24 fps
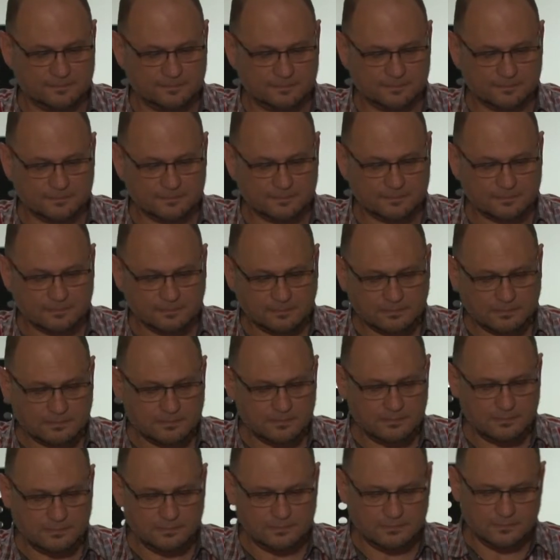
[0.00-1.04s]

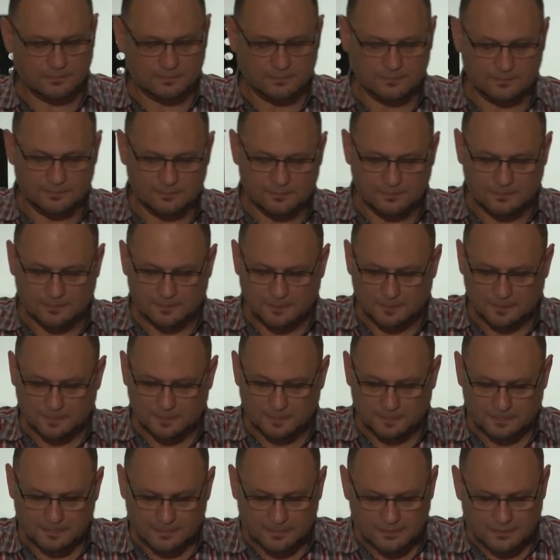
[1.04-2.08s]

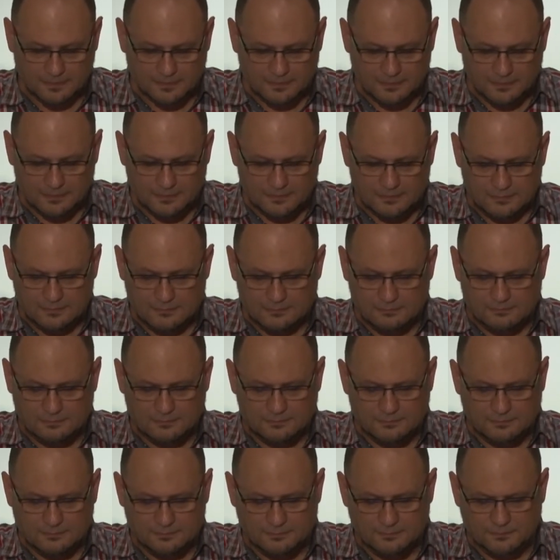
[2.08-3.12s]

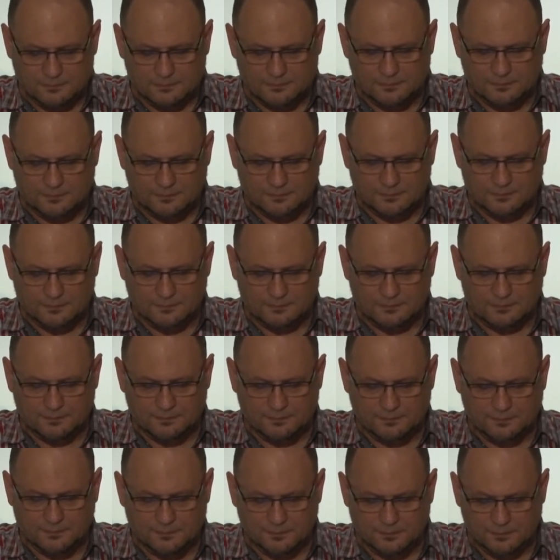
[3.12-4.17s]

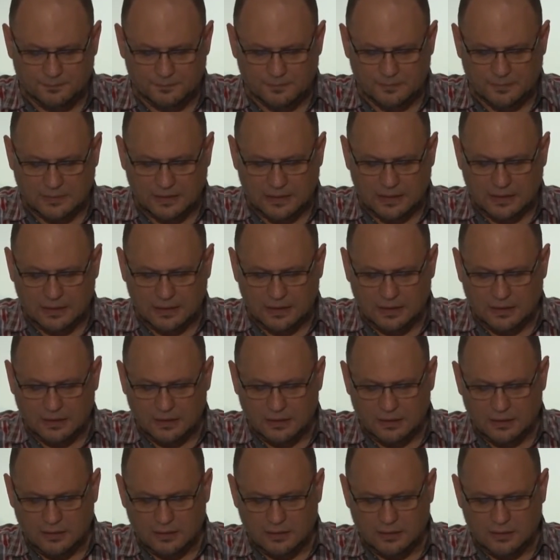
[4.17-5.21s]

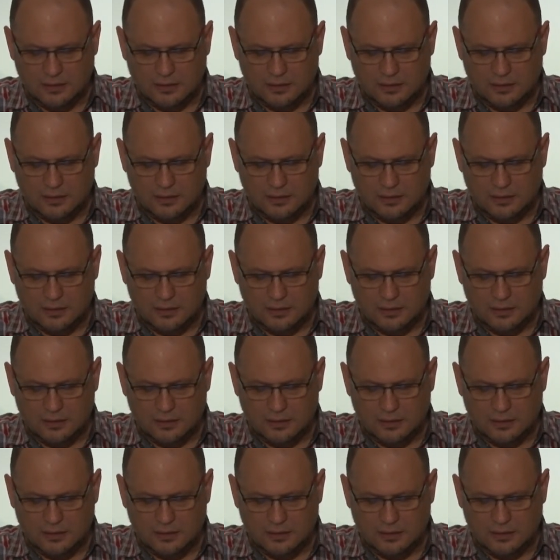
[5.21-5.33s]
Nothing is said.